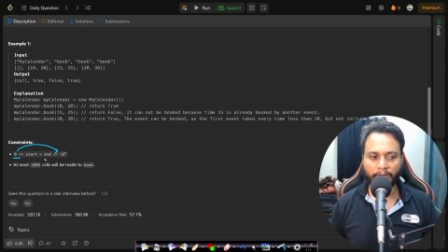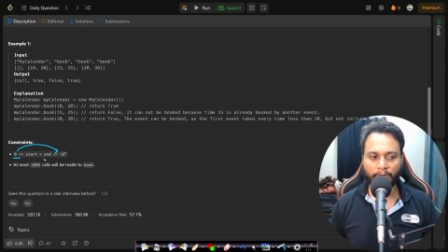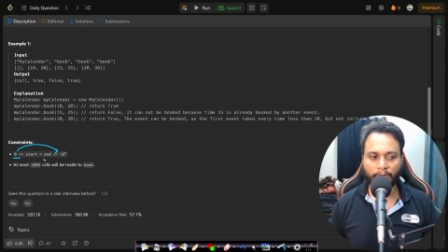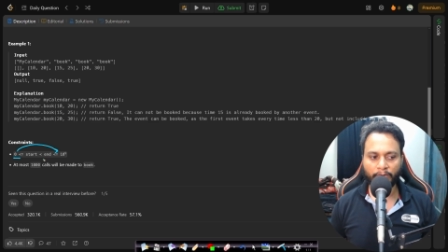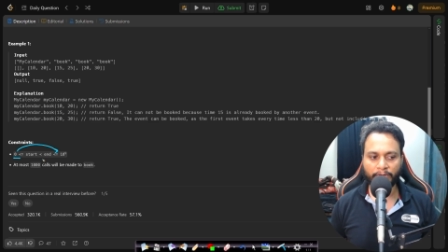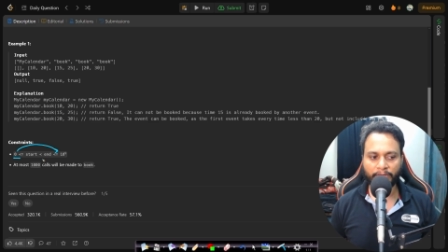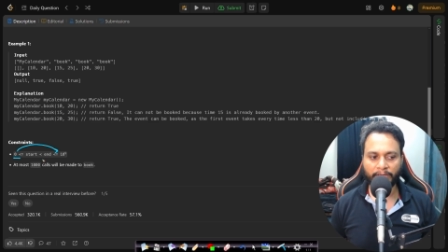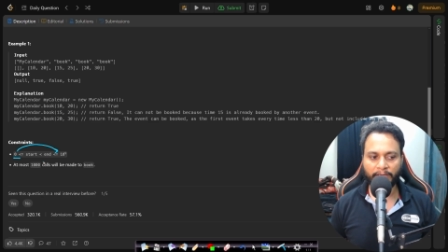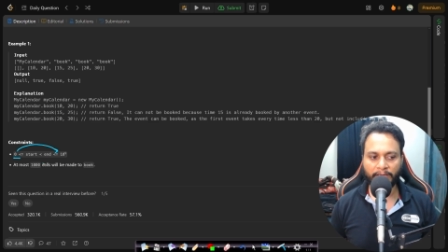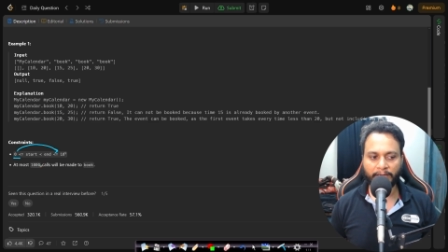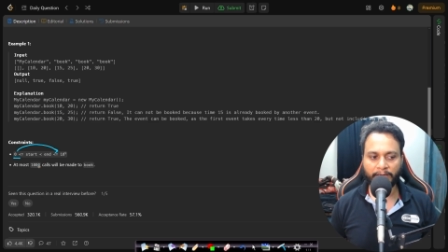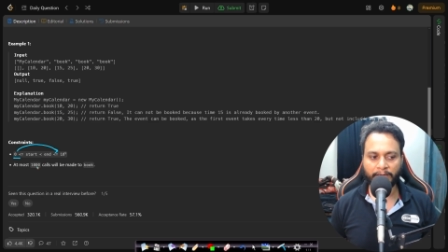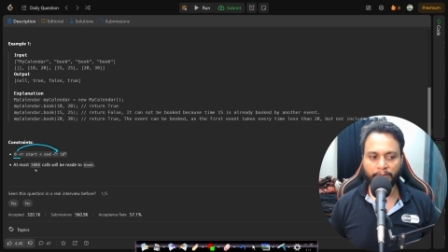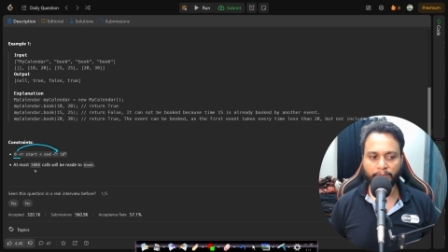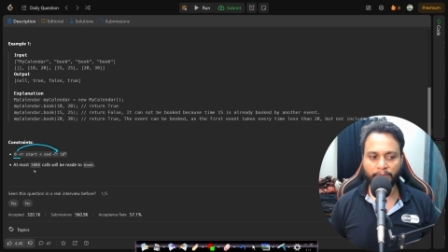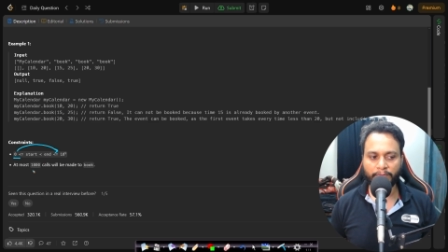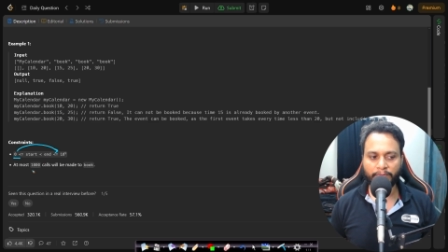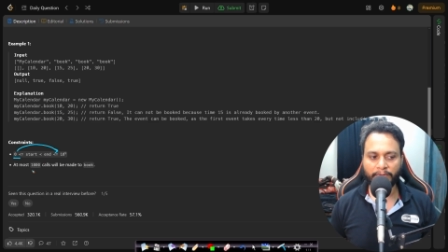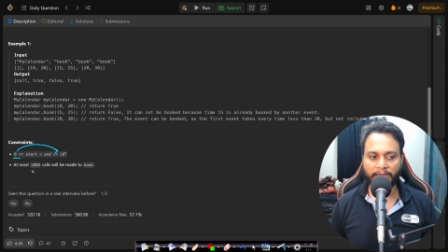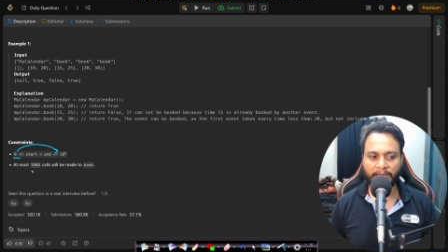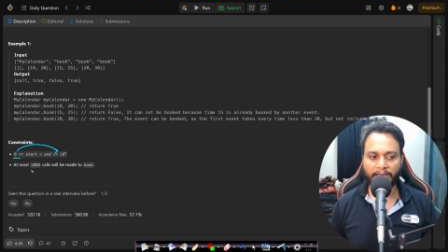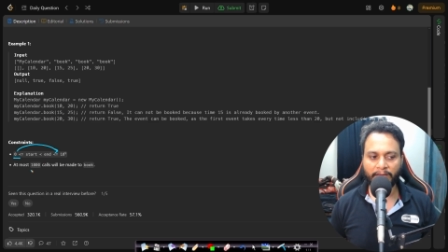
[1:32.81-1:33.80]
Okay. And
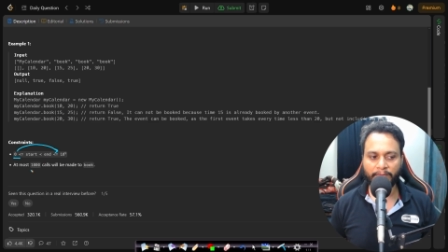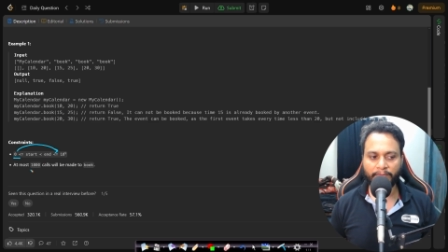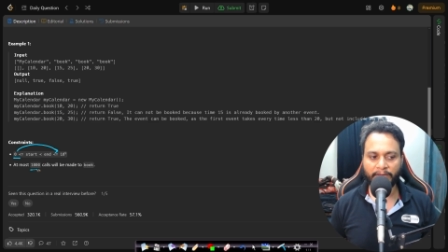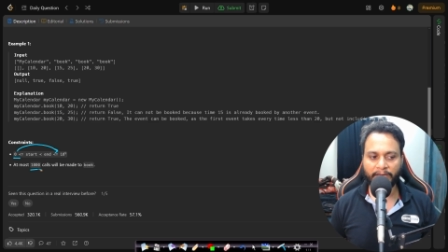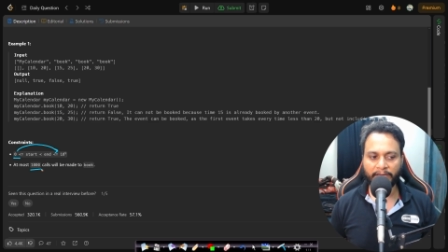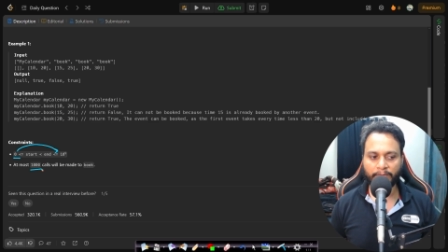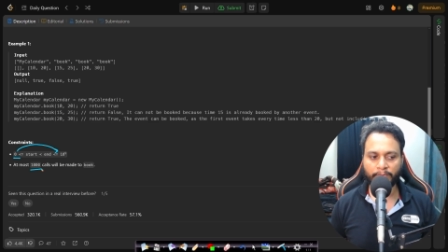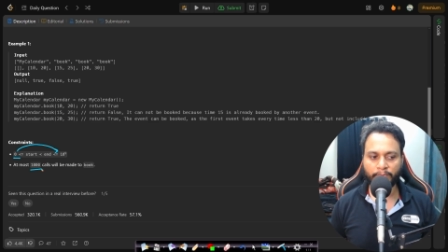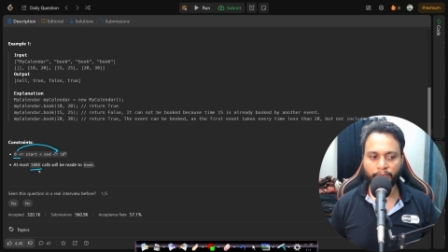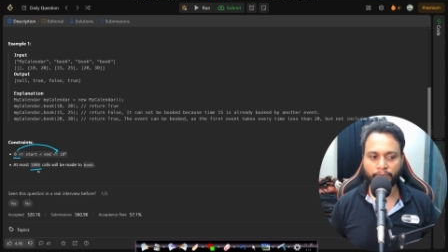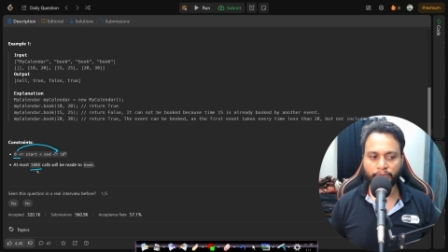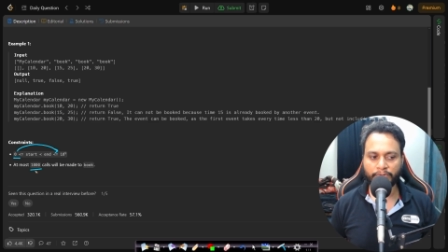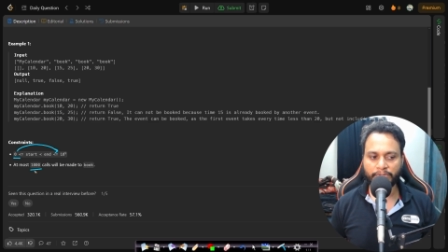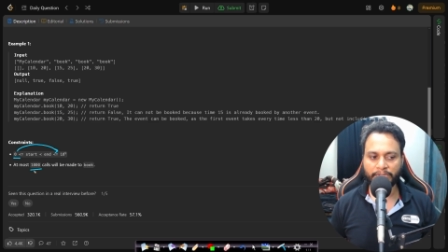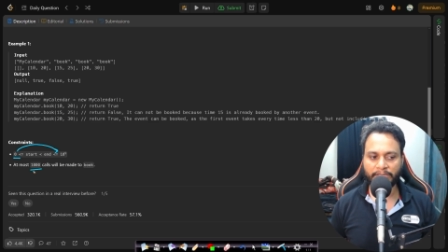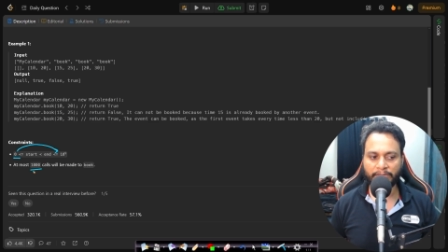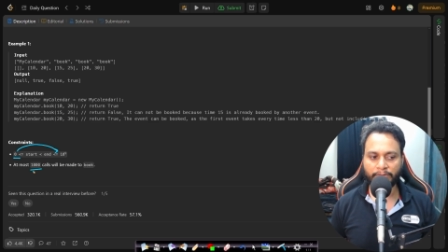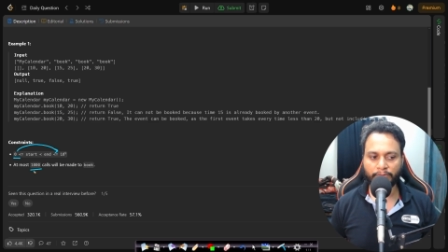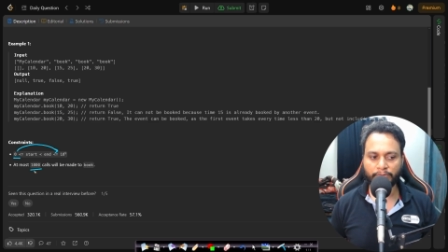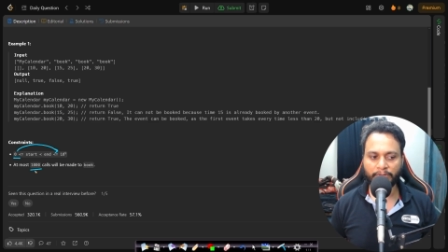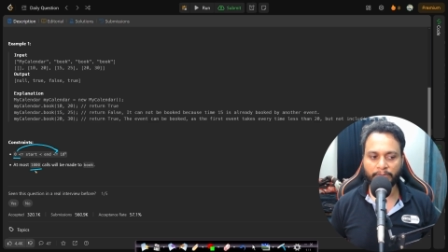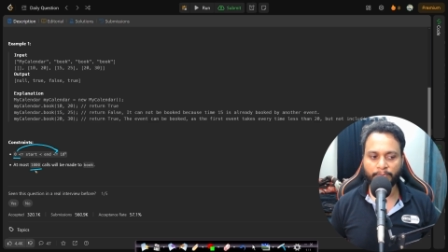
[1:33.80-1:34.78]
we will have at most
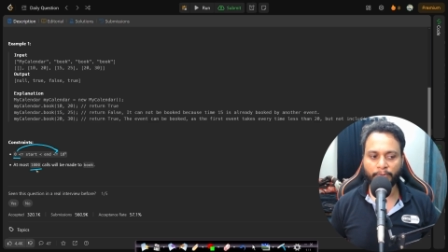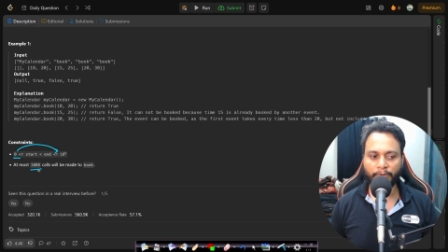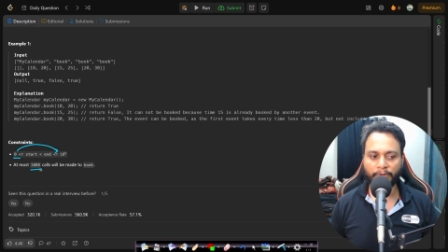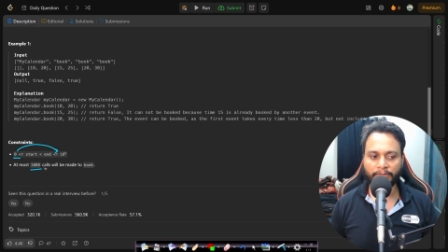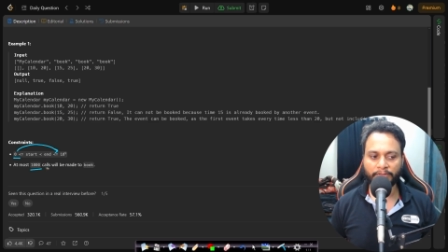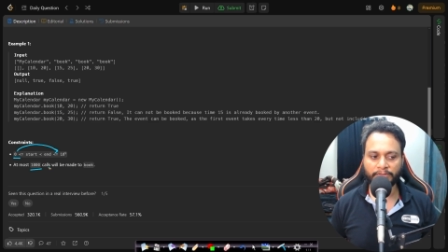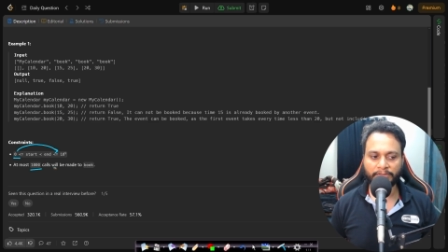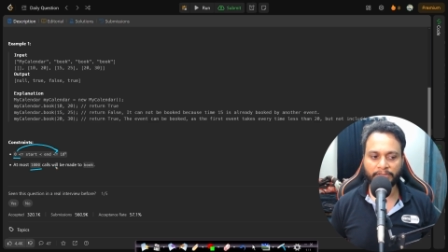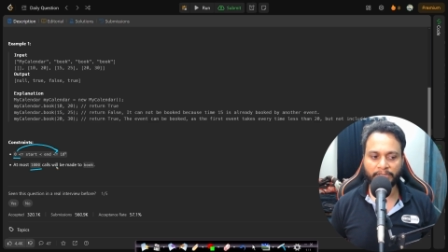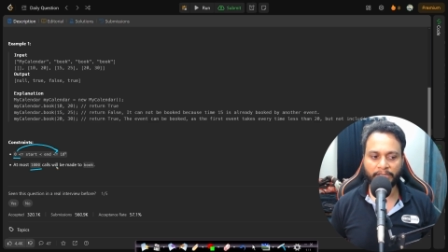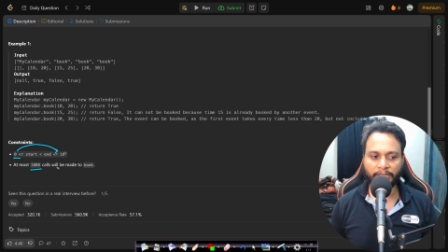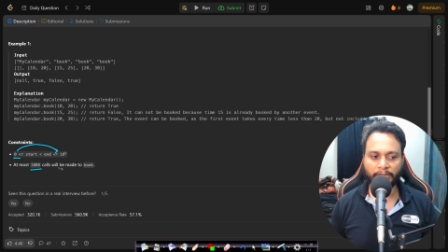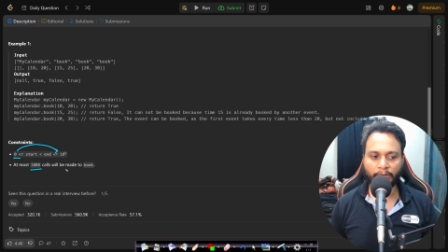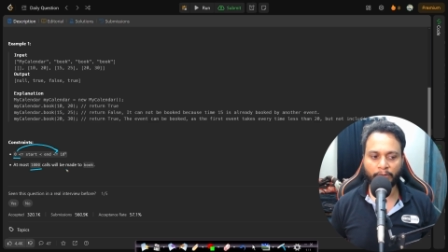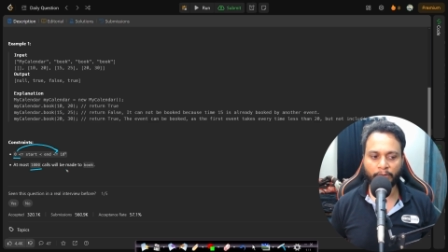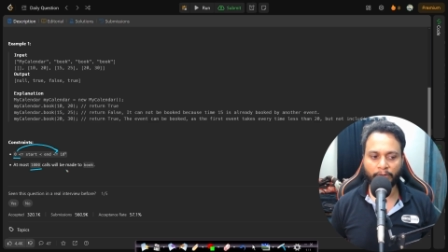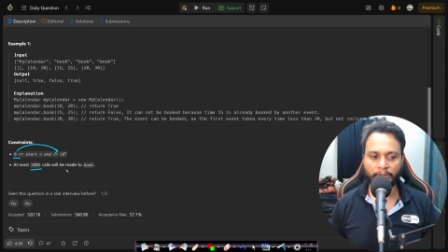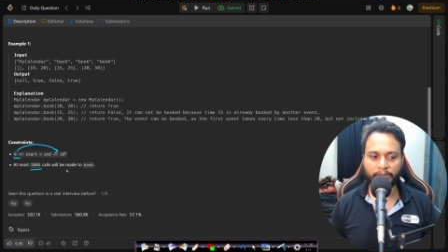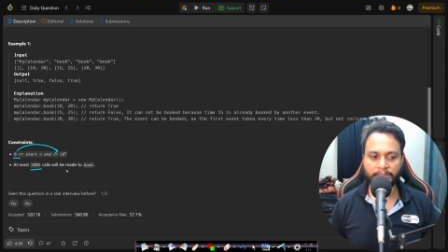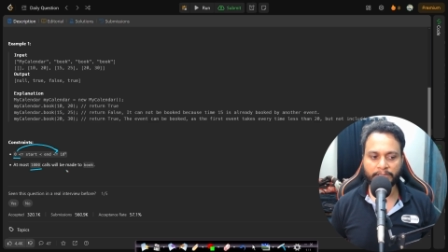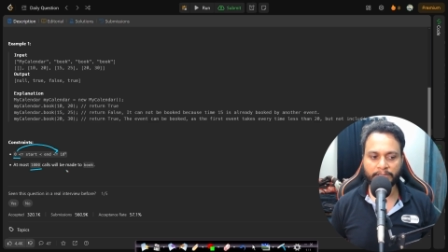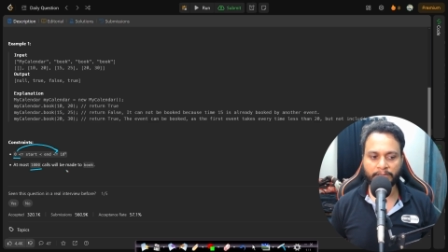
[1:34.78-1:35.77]
10 to the power 3
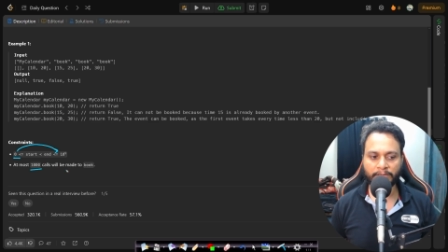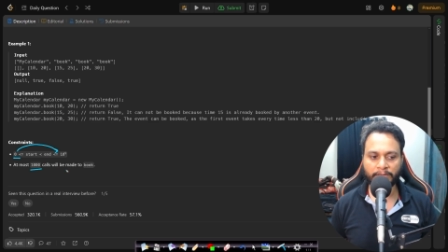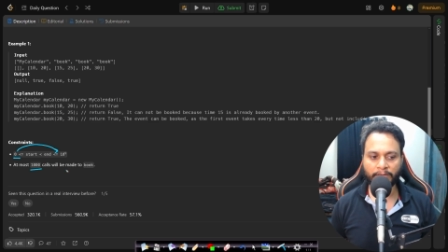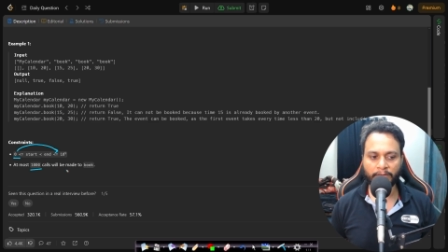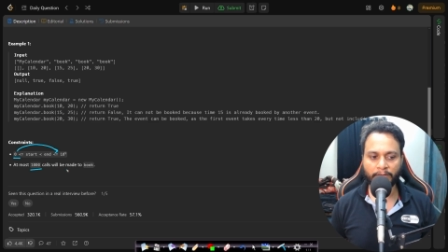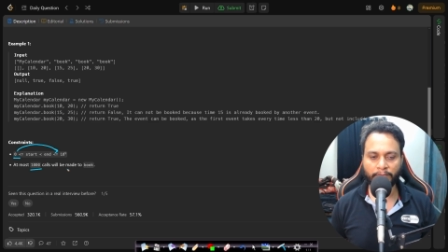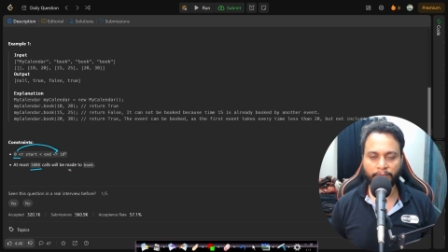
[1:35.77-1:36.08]
calls